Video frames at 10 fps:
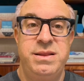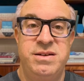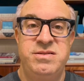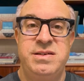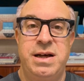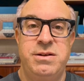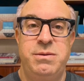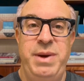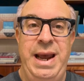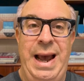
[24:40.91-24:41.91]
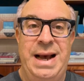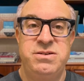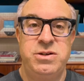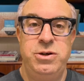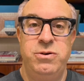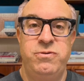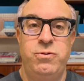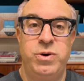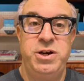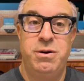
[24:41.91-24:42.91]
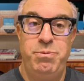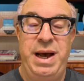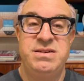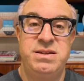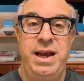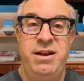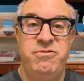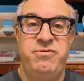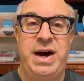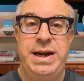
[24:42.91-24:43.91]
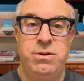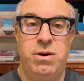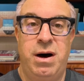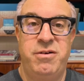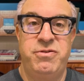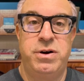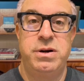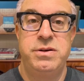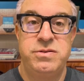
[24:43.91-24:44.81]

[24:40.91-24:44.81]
the seller may ask you for your best and final offer.